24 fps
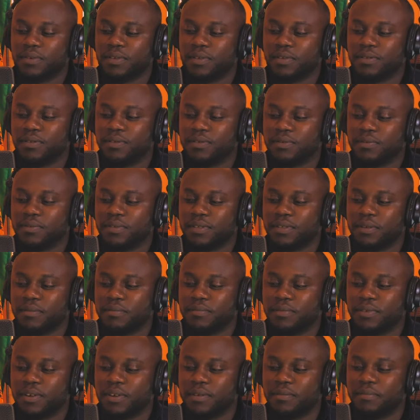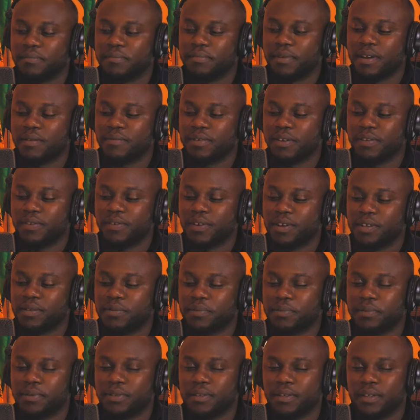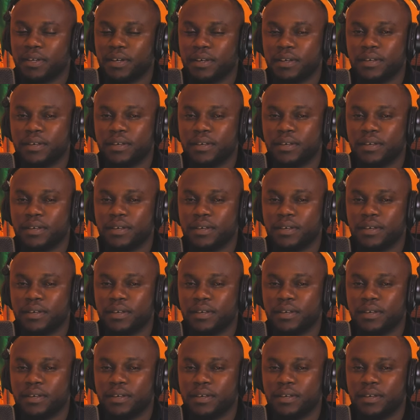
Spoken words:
We went with some private transport.